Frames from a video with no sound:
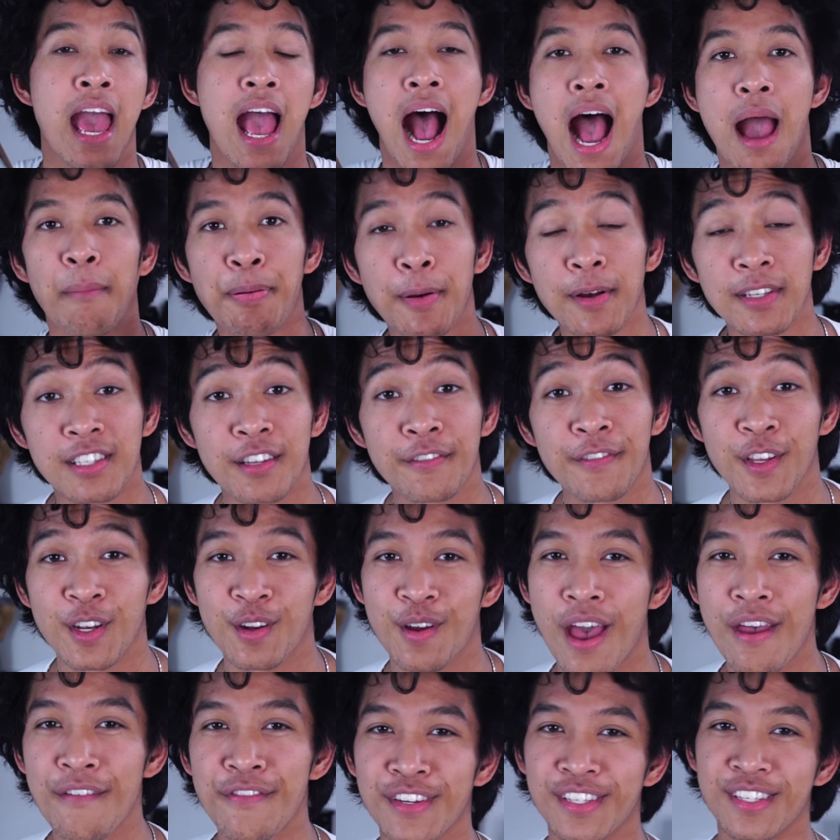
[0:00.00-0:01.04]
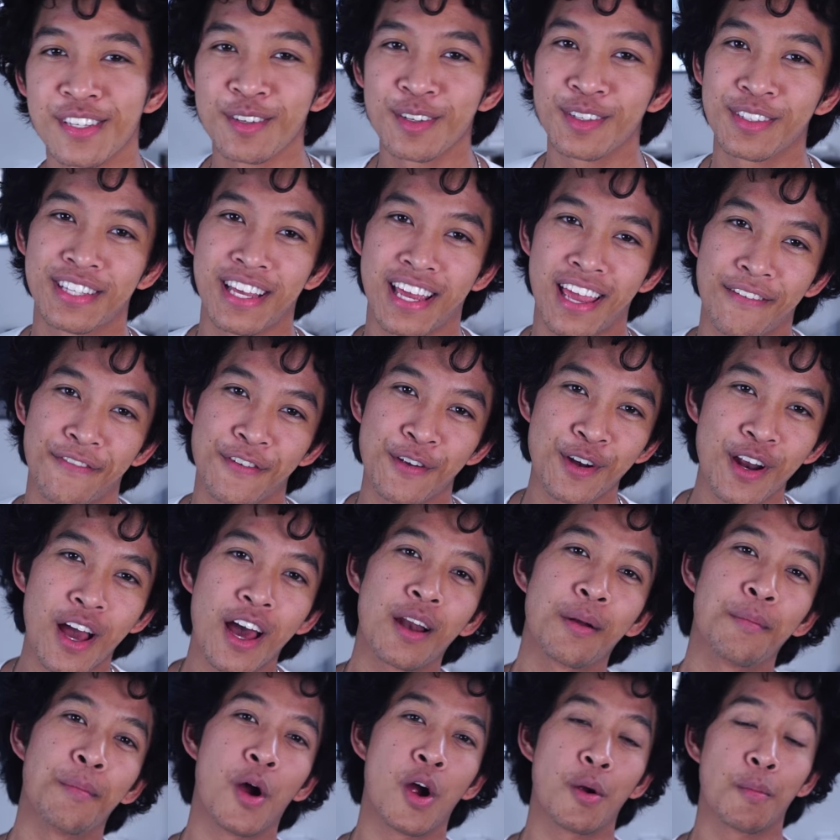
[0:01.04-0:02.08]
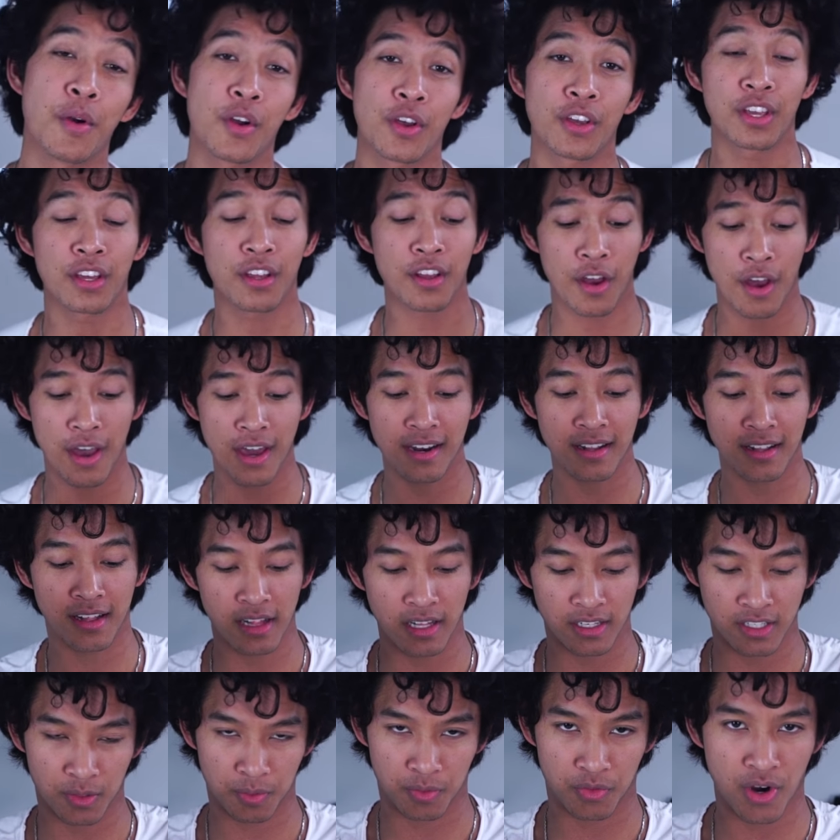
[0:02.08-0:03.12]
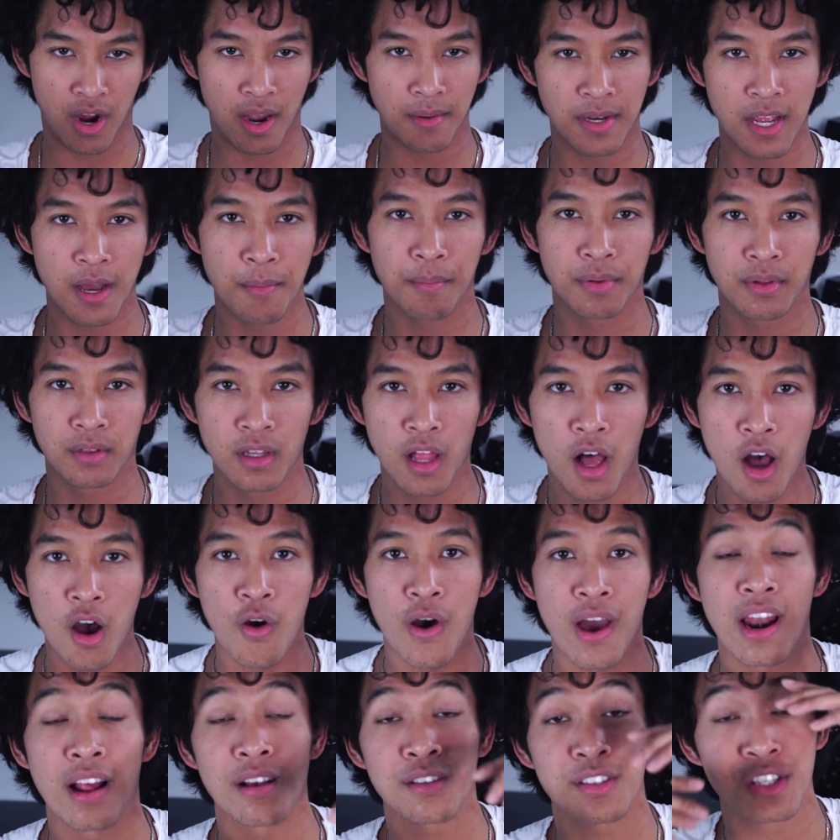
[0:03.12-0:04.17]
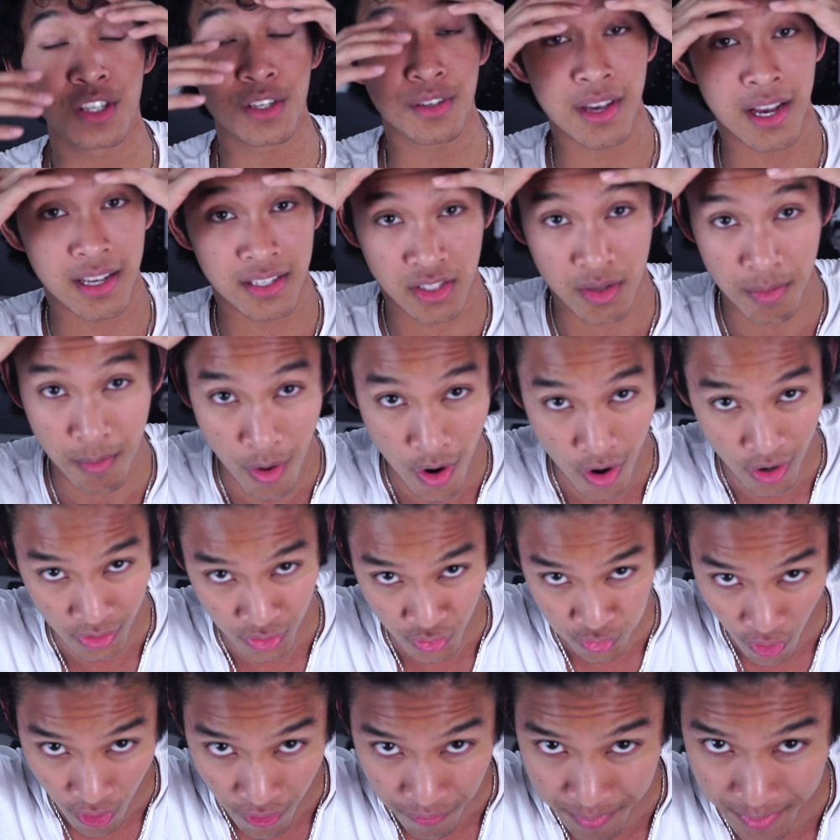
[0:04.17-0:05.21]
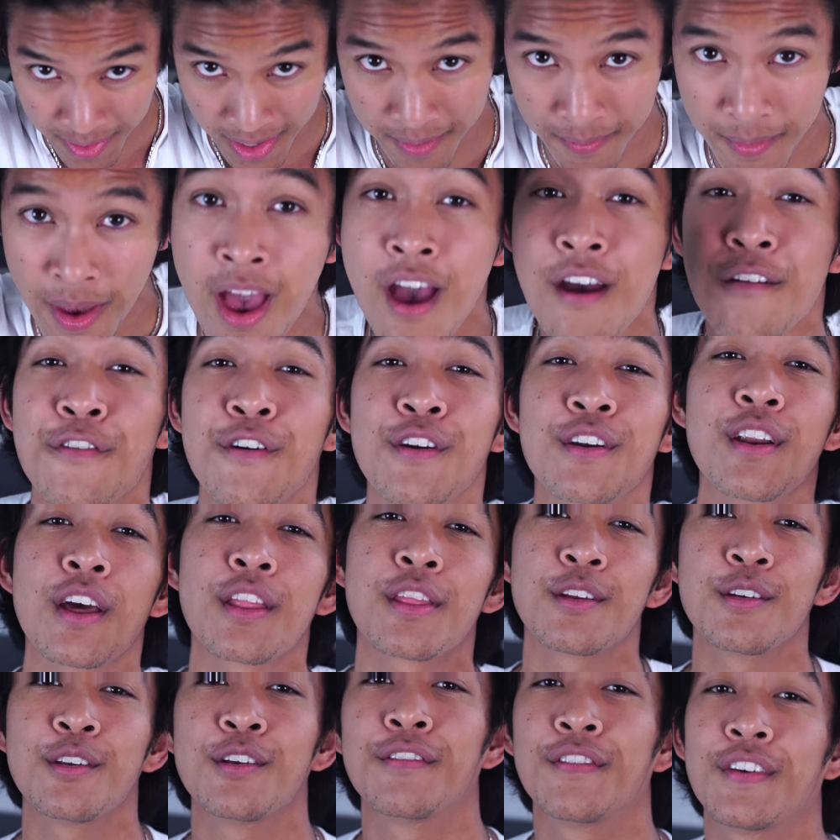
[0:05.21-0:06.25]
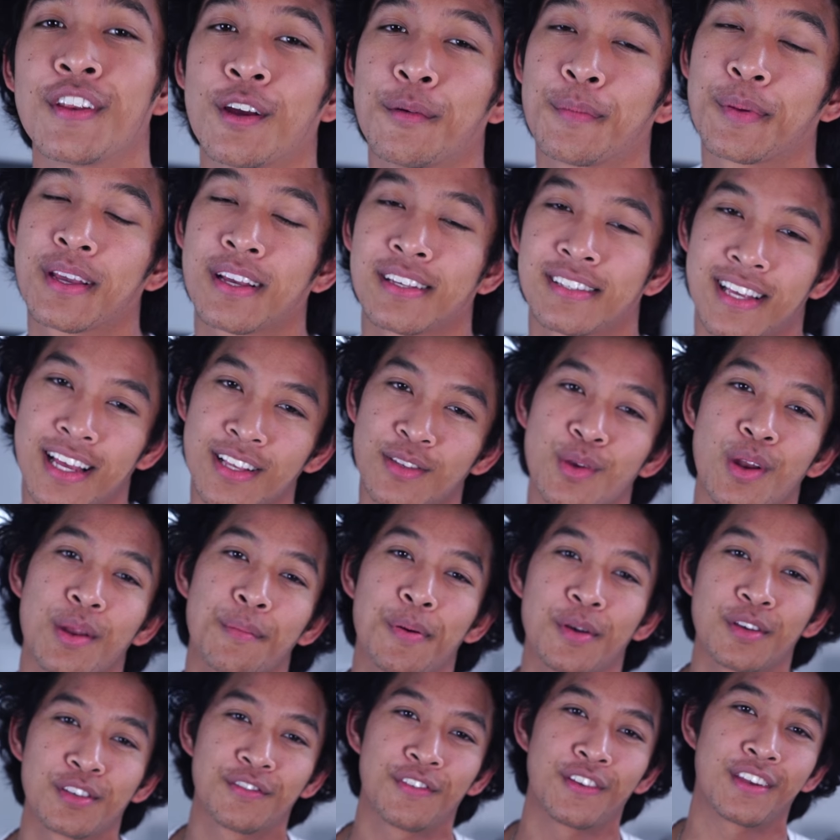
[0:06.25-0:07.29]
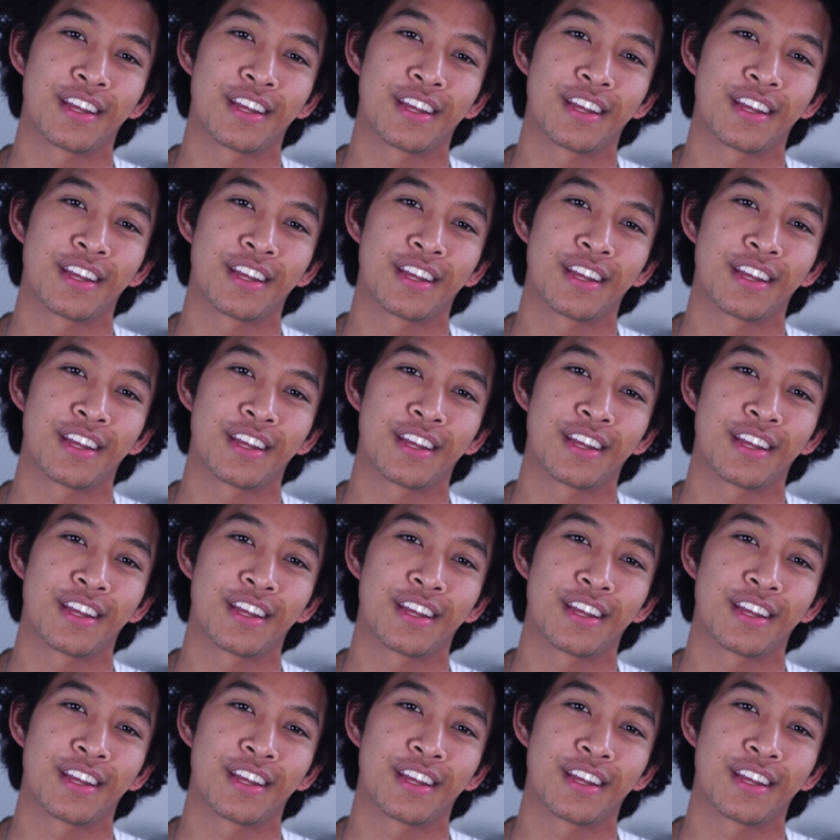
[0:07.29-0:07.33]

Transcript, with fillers: I post a video every single day. If you're not a Marmo, you can go ahead and click subscribe down below, and I'll see you guys tomorrow at twelve p m for another new video because that's when I post